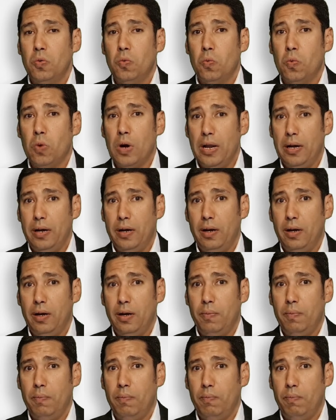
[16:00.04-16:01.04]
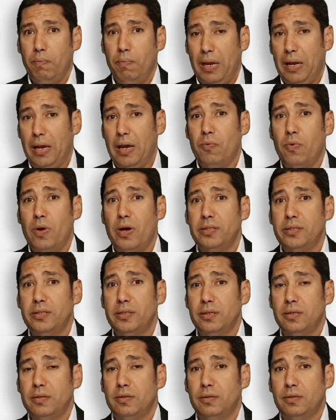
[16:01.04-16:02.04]
1
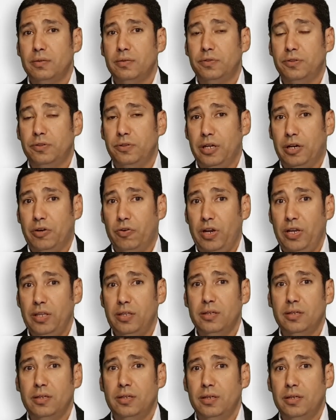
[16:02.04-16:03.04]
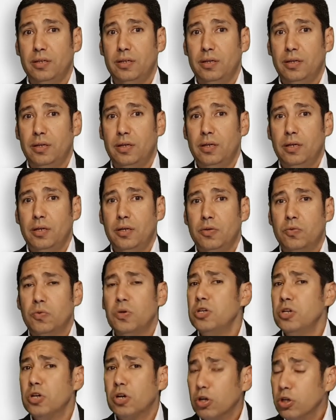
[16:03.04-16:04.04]
megawatt from the grid
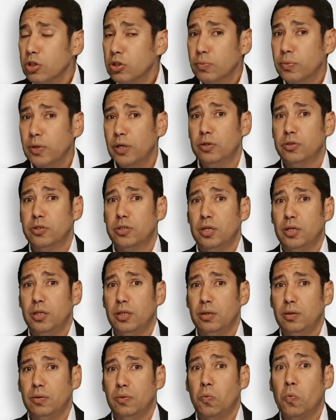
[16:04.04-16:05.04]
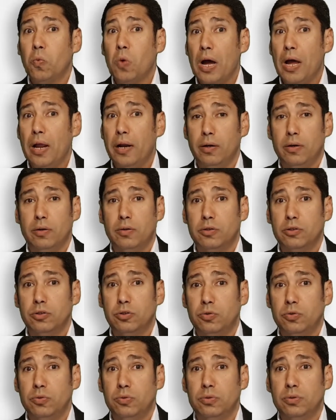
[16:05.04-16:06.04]
when you're going to be losing 1 or
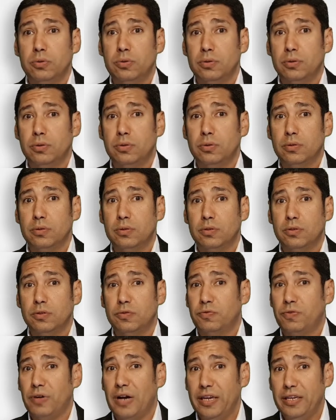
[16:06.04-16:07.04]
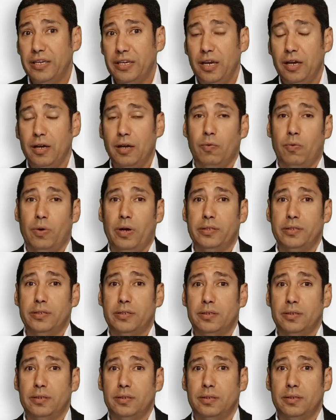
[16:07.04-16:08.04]
2 or 5
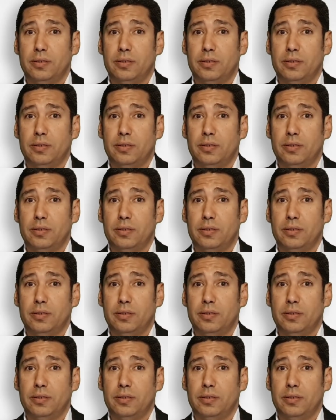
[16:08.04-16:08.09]
gigawatts.